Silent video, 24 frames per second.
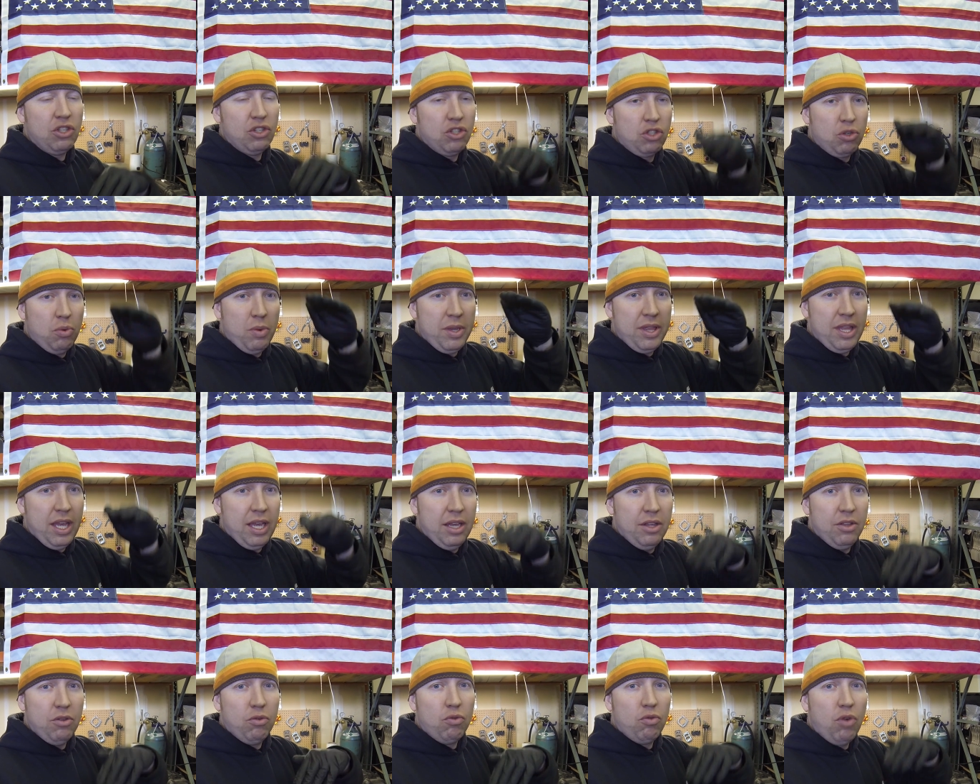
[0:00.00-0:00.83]
So when
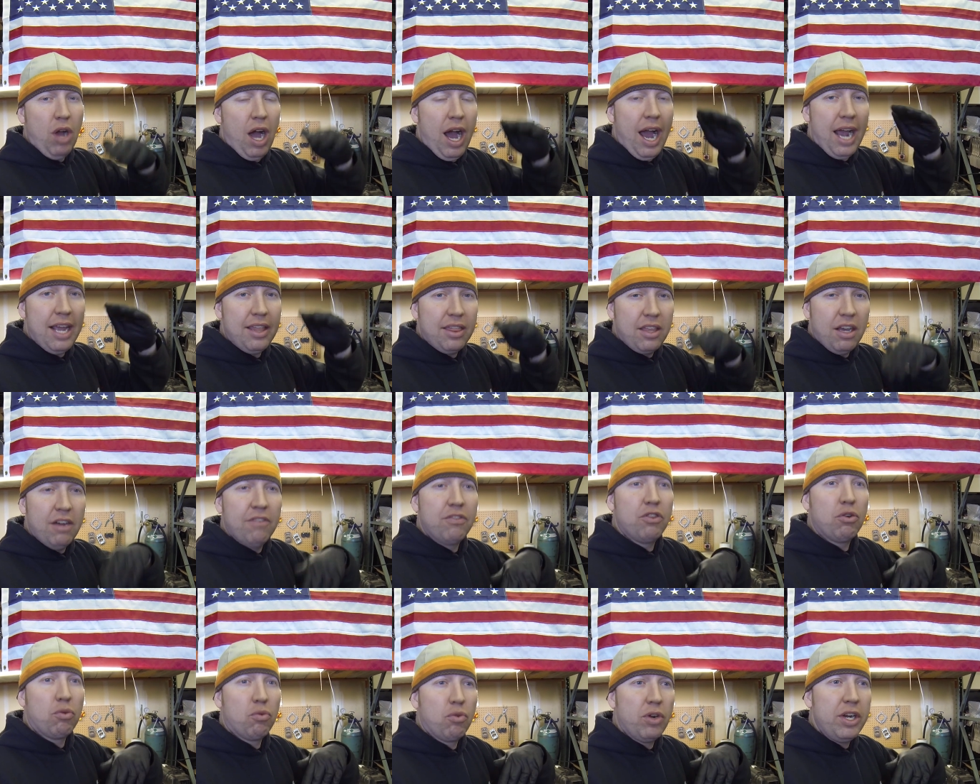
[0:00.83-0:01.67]
the height of
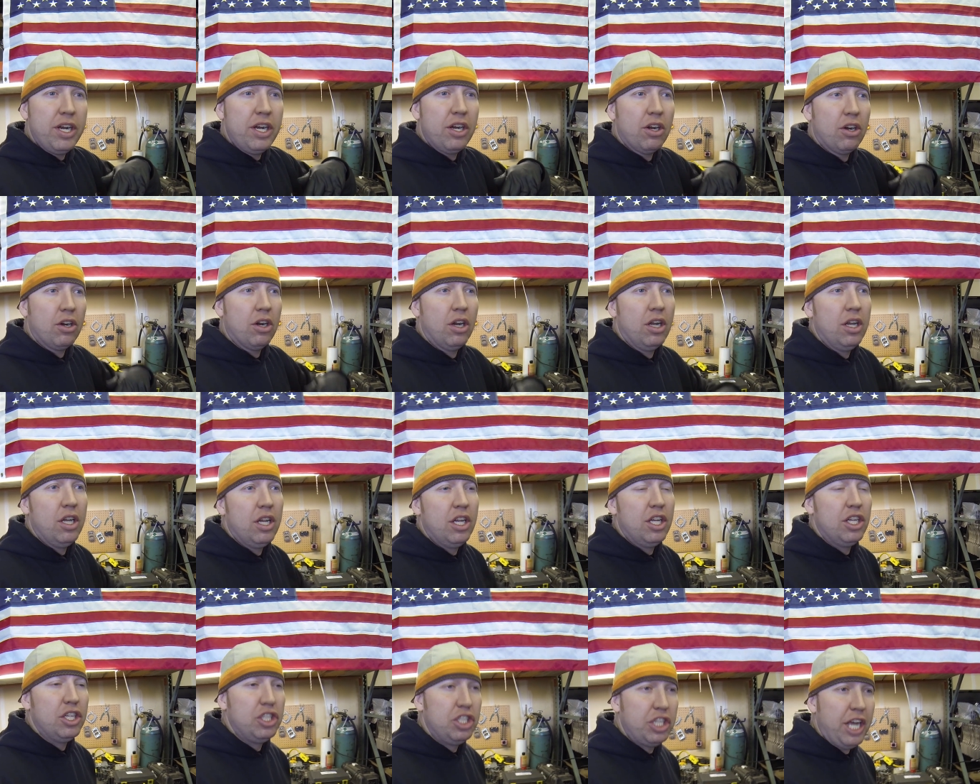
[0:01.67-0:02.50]
the rear
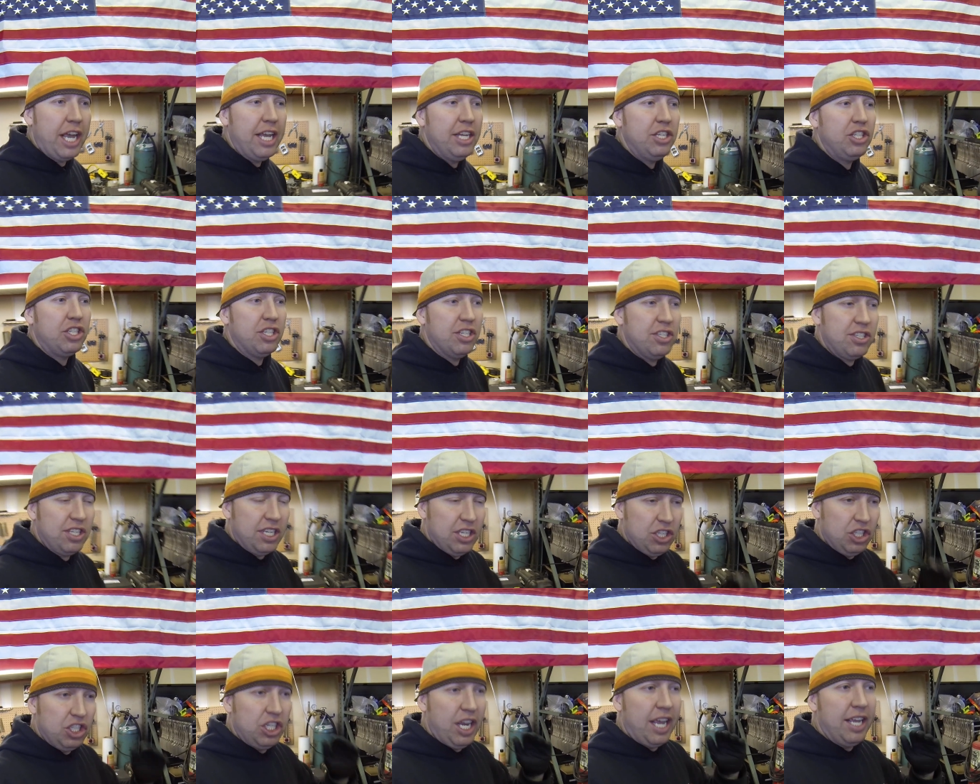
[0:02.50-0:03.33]
changes, it
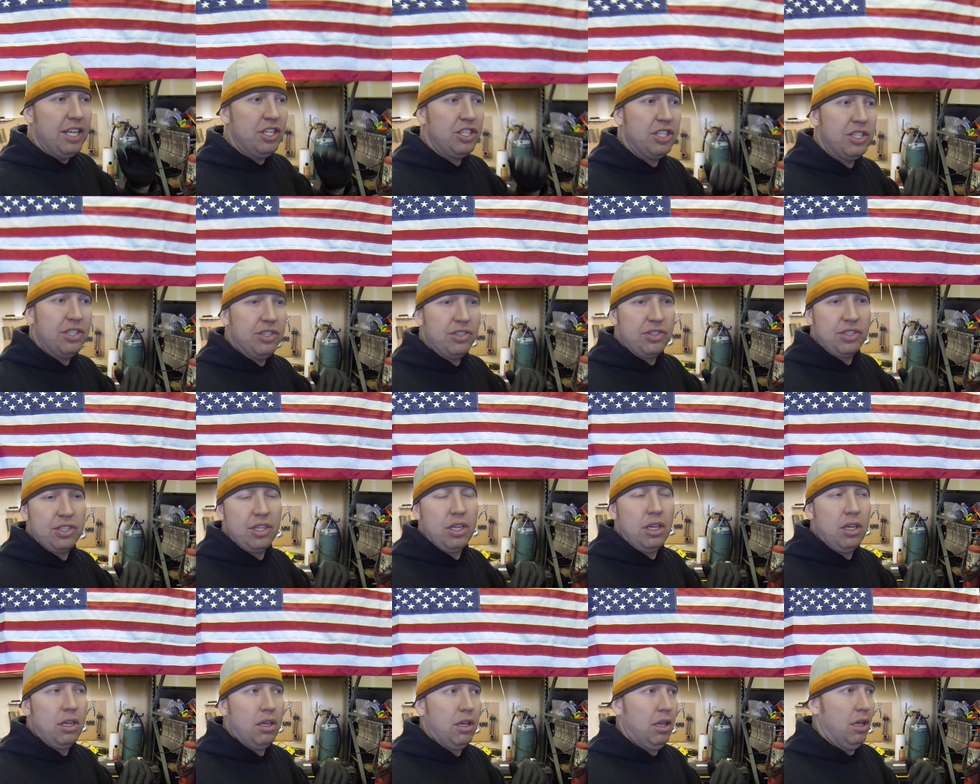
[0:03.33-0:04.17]
changes
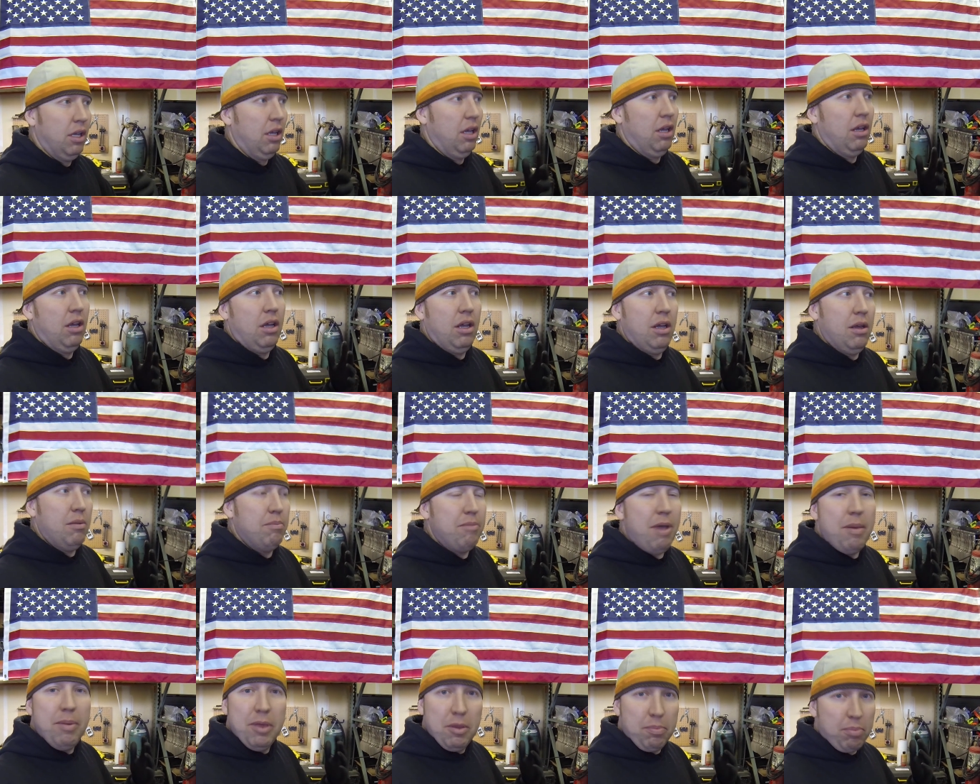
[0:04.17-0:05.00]

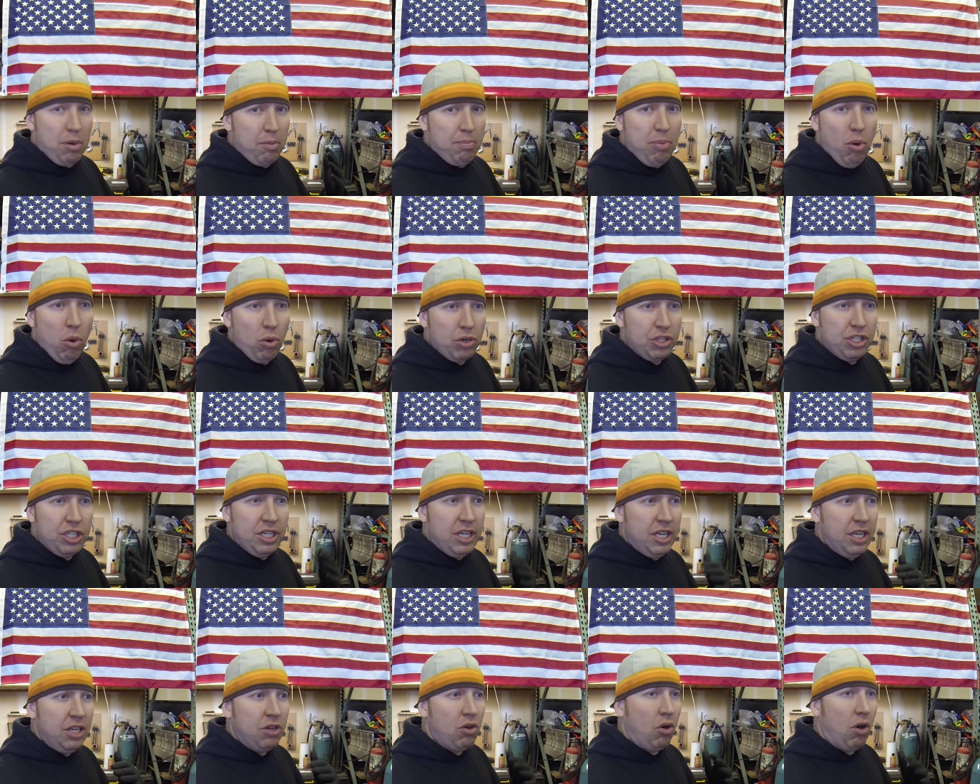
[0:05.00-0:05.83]
maybe the
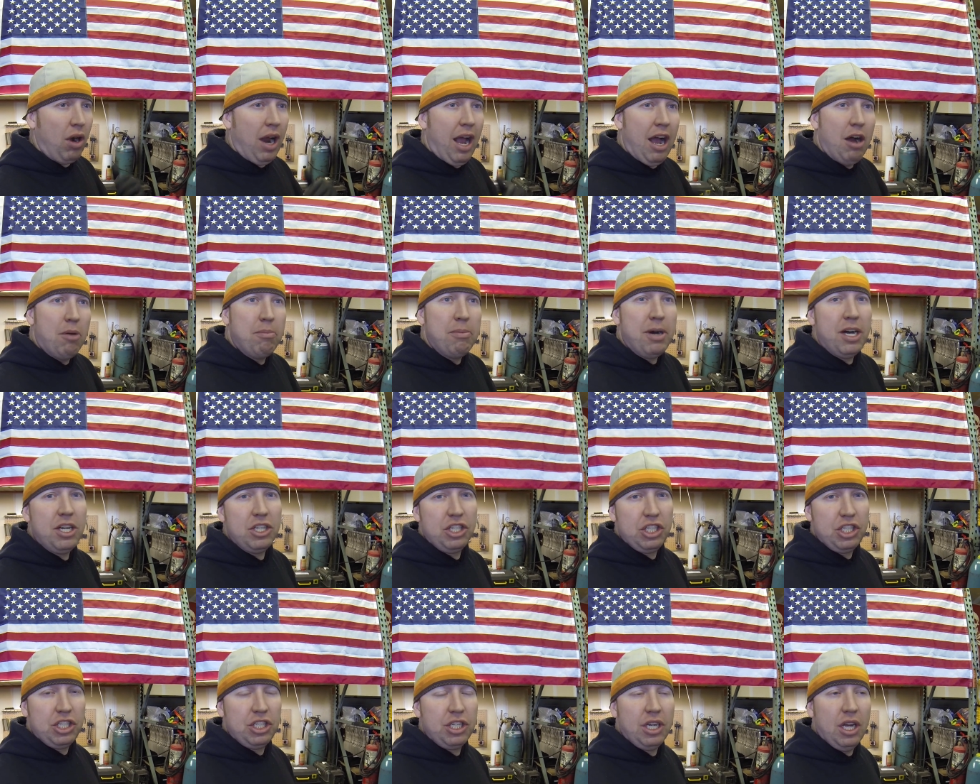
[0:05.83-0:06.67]
proportioning or how much